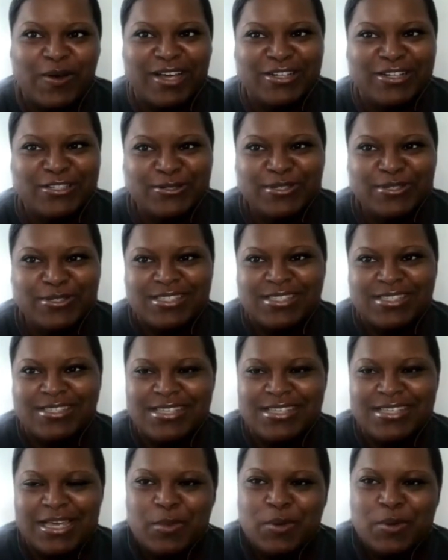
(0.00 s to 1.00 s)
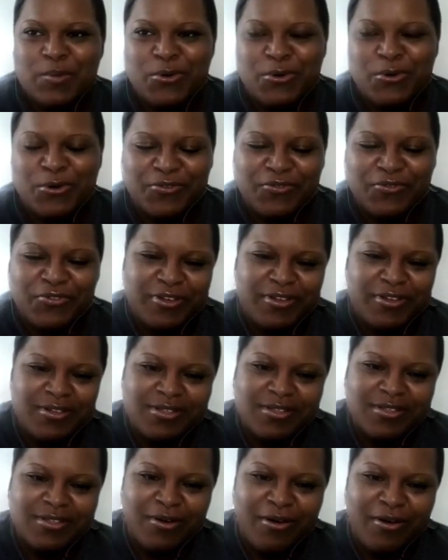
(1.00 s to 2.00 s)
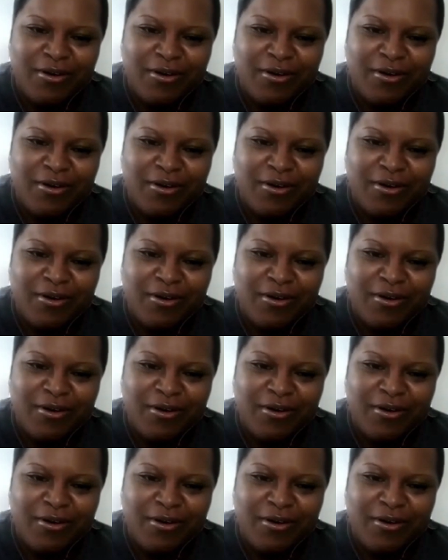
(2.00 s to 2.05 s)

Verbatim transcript: I do listen to Amy Porterfield,